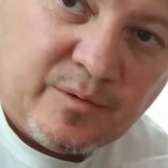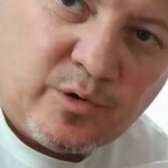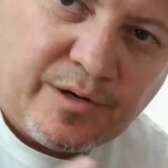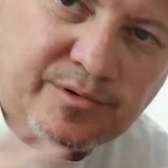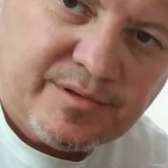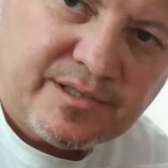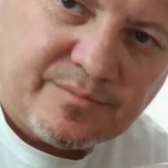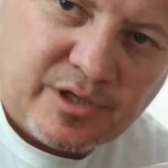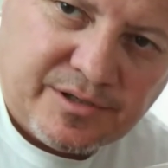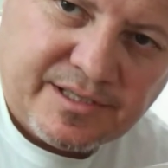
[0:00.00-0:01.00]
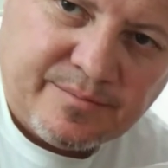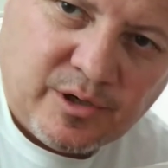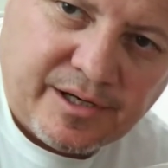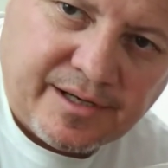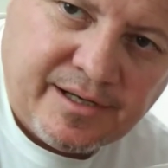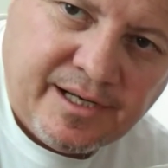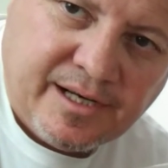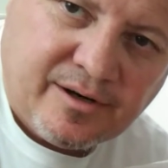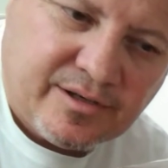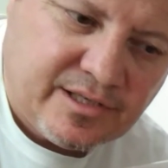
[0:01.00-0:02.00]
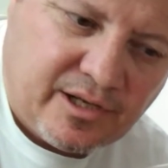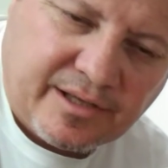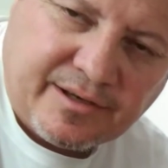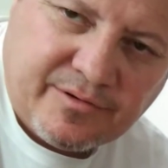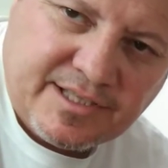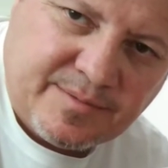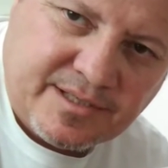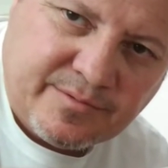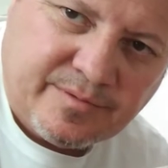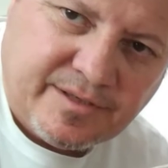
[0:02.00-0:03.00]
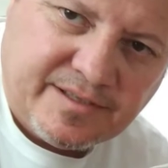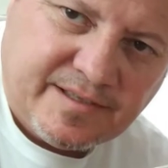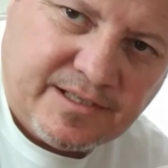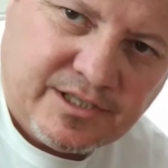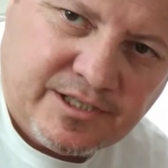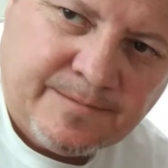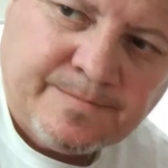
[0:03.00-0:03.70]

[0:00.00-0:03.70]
But what I'm doing is I'm toasting mine because I like the crispiness with this dish.